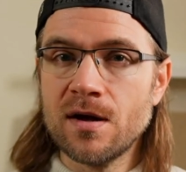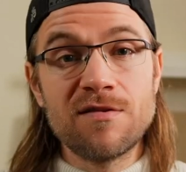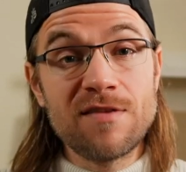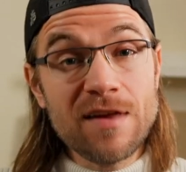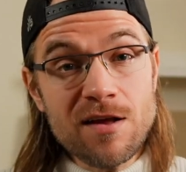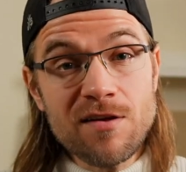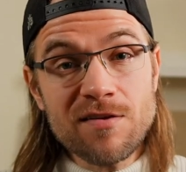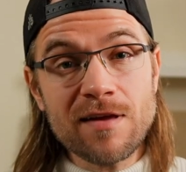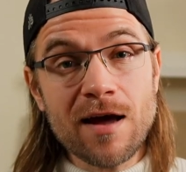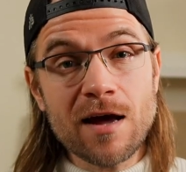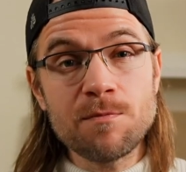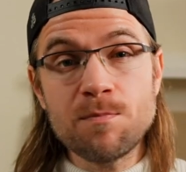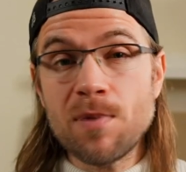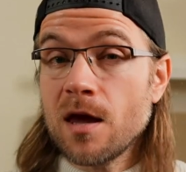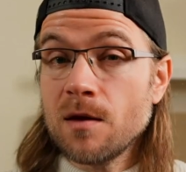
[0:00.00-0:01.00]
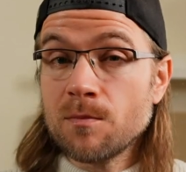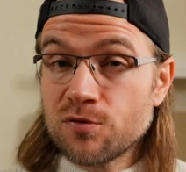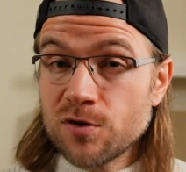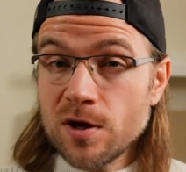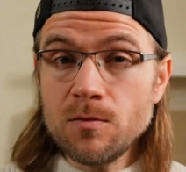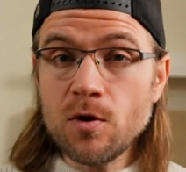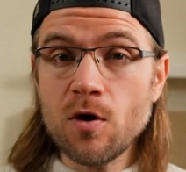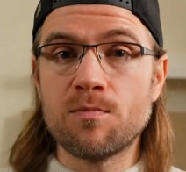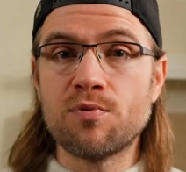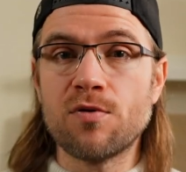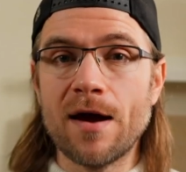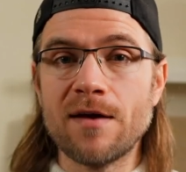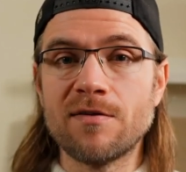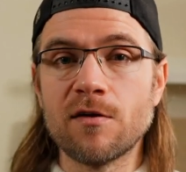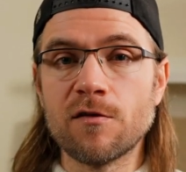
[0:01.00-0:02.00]
Cities started paying premium
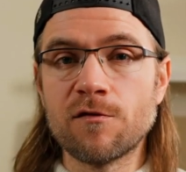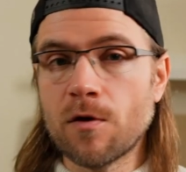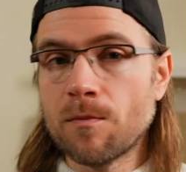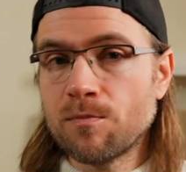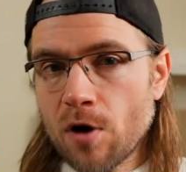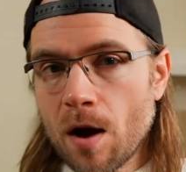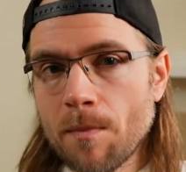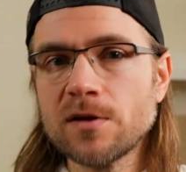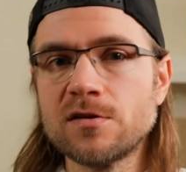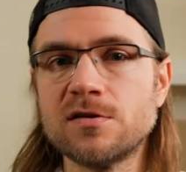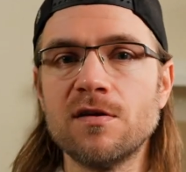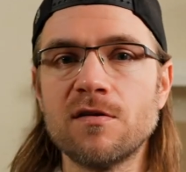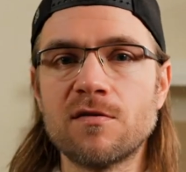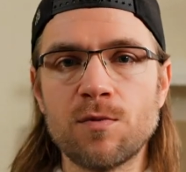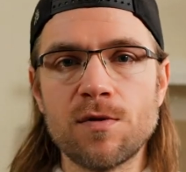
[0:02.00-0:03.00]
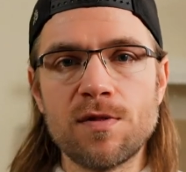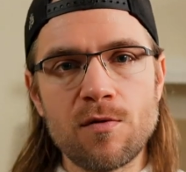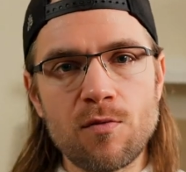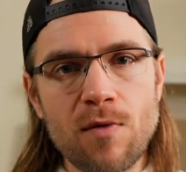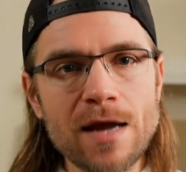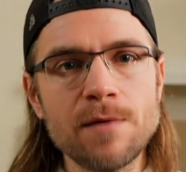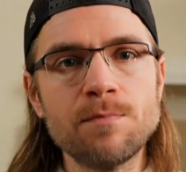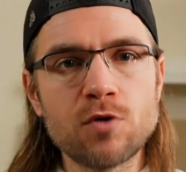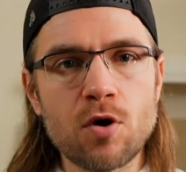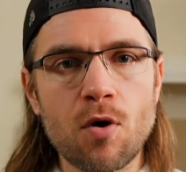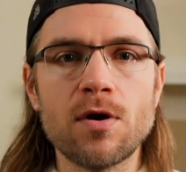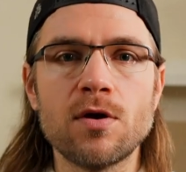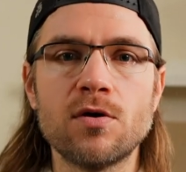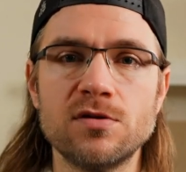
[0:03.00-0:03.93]
prices for properties with the right growing